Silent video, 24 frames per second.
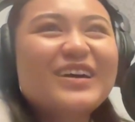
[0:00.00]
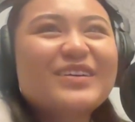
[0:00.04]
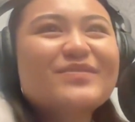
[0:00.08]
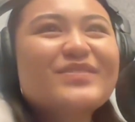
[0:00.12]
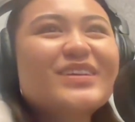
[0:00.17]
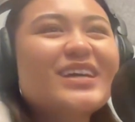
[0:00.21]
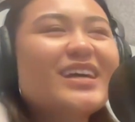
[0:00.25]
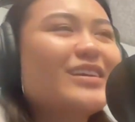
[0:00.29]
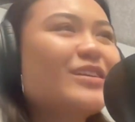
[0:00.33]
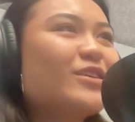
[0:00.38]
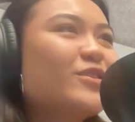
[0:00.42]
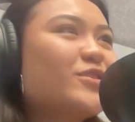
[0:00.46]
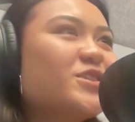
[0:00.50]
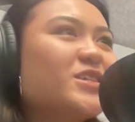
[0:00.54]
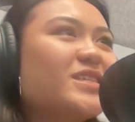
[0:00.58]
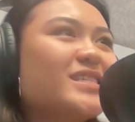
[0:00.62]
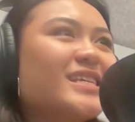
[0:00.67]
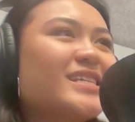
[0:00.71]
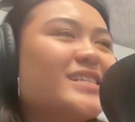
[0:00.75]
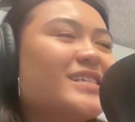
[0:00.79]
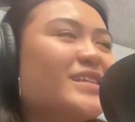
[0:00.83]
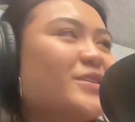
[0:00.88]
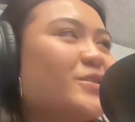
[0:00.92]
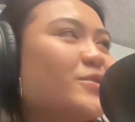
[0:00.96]
um, yeah, no,
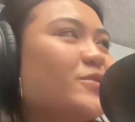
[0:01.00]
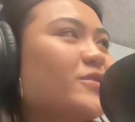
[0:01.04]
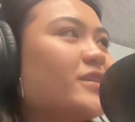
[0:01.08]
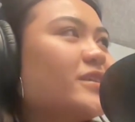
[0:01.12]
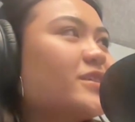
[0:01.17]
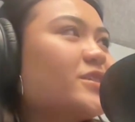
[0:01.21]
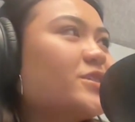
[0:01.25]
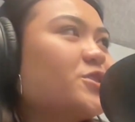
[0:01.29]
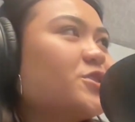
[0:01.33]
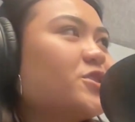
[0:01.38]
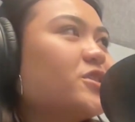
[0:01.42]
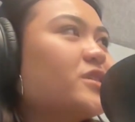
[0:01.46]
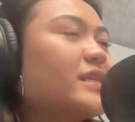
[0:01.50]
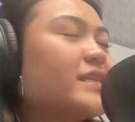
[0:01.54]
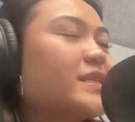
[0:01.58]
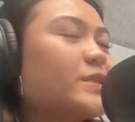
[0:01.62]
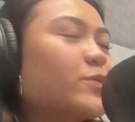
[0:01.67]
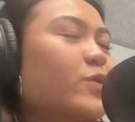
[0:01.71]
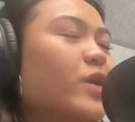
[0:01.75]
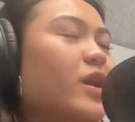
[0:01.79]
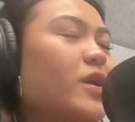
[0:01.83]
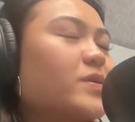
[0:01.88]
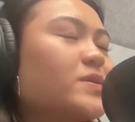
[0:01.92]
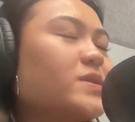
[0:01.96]
just as a uni student
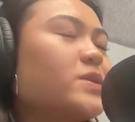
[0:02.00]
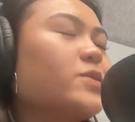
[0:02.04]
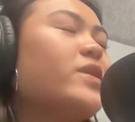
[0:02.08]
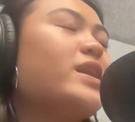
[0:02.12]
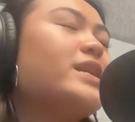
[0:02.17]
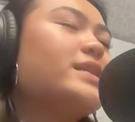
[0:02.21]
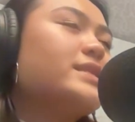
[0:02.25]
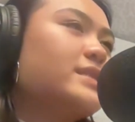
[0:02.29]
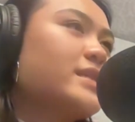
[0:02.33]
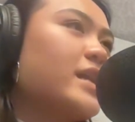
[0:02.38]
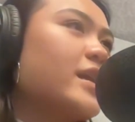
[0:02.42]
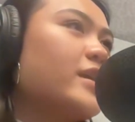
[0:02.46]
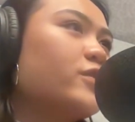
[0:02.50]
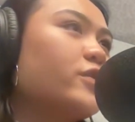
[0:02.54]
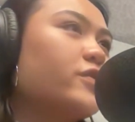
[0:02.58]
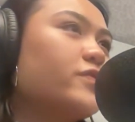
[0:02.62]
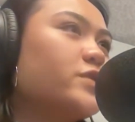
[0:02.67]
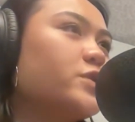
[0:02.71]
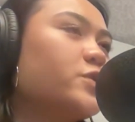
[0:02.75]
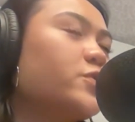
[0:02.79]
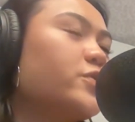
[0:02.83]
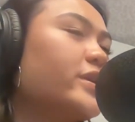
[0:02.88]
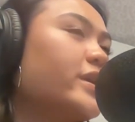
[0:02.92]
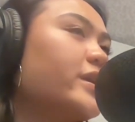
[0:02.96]
as well. So I started
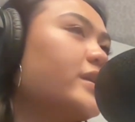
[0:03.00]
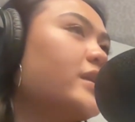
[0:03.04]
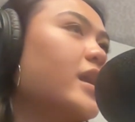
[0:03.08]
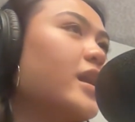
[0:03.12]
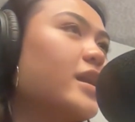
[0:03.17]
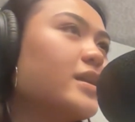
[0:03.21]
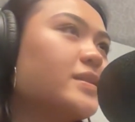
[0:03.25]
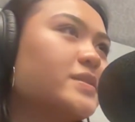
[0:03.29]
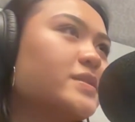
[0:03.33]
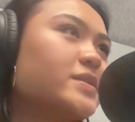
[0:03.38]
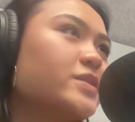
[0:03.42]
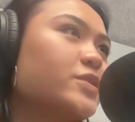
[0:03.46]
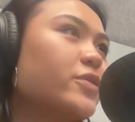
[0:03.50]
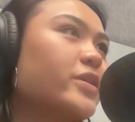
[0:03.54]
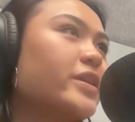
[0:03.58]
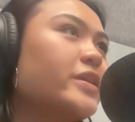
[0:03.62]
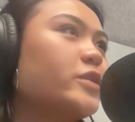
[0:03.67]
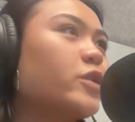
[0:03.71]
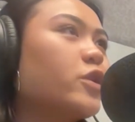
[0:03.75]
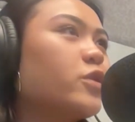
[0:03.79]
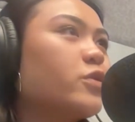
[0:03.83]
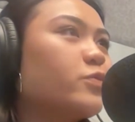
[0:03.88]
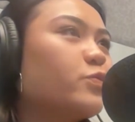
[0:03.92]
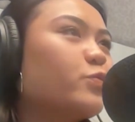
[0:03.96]
off doing an arts
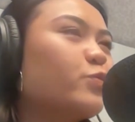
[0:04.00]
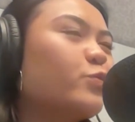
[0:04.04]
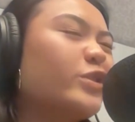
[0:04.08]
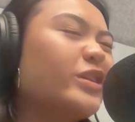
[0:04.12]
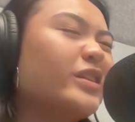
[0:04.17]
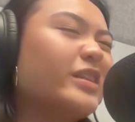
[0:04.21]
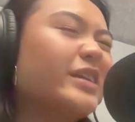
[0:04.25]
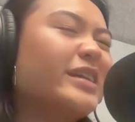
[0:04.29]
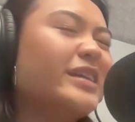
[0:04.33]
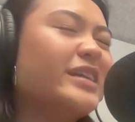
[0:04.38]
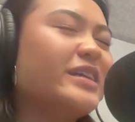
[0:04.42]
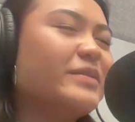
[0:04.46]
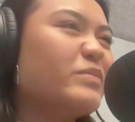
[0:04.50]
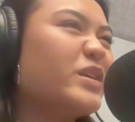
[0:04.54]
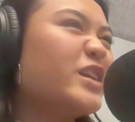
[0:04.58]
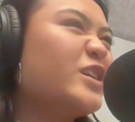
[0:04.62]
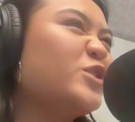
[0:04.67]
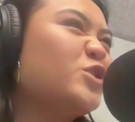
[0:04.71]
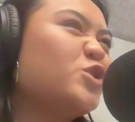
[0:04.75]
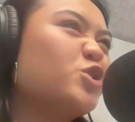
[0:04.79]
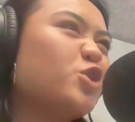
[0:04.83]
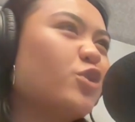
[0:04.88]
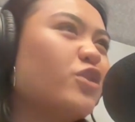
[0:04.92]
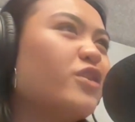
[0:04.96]
degree, not really
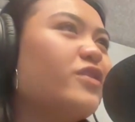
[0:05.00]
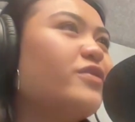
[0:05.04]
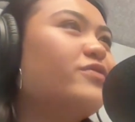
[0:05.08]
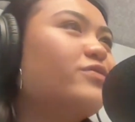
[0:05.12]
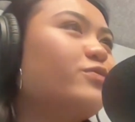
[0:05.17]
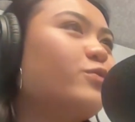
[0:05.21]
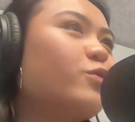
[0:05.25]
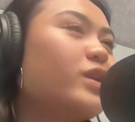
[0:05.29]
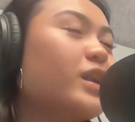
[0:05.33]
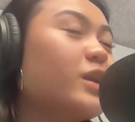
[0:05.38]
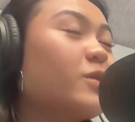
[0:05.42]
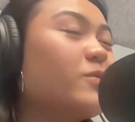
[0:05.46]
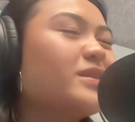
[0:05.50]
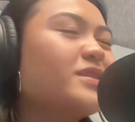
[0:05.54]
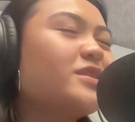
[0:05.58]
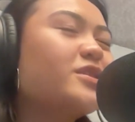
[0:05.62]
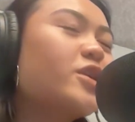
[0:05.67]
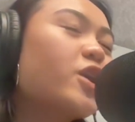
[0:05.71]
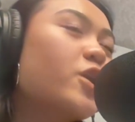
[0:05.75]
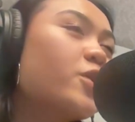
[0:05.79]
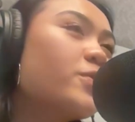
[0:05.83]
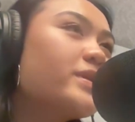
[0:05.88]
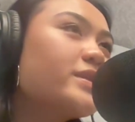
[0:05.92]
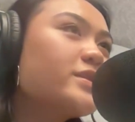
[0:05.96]
being sure of what I wanted to
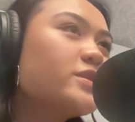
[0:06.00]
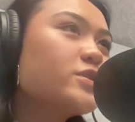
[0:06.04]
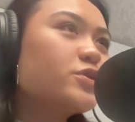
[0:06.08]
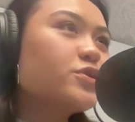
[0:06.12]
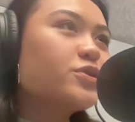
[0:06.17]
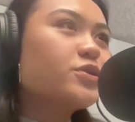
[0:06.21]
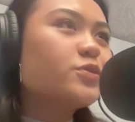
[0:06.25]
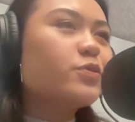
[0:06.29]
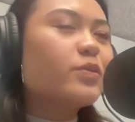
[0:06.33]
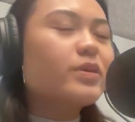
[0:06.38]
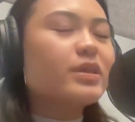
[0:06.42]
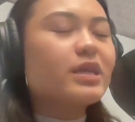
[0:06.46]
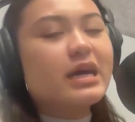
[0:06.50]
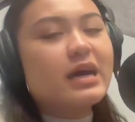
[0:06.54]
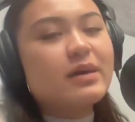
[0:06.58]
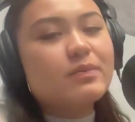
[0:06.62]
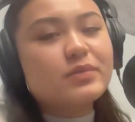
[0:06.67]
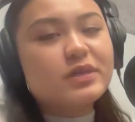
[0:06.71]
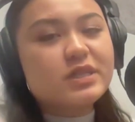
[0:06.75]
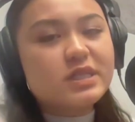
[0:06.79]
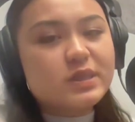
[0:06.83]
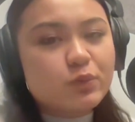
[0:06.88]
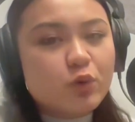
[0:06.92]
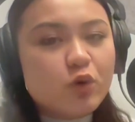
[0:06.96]
go into, whether
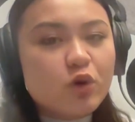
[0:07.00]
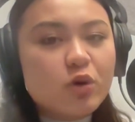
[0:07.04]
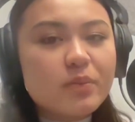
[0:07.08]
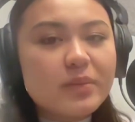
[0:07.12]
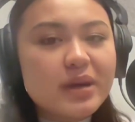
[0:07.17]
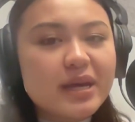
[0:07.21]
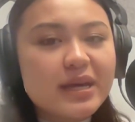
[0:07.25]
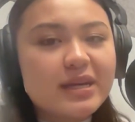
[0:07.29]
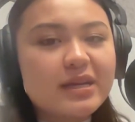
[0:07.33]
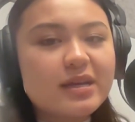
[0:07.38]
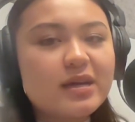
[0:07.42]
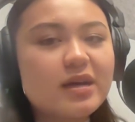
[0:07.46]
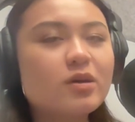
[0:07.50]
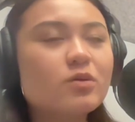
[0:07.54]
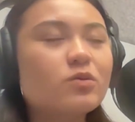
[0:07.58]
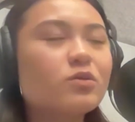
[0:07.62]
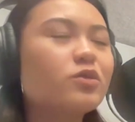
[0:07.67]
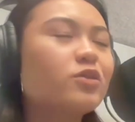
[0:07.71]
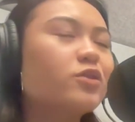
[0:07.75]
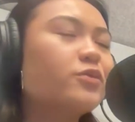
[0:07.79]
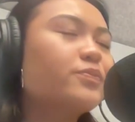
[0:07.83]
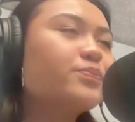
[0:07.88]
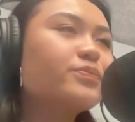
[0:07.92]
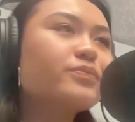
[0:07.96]
that be sport media
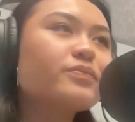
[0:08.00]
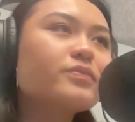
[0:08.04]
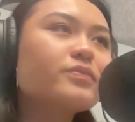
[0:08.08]
or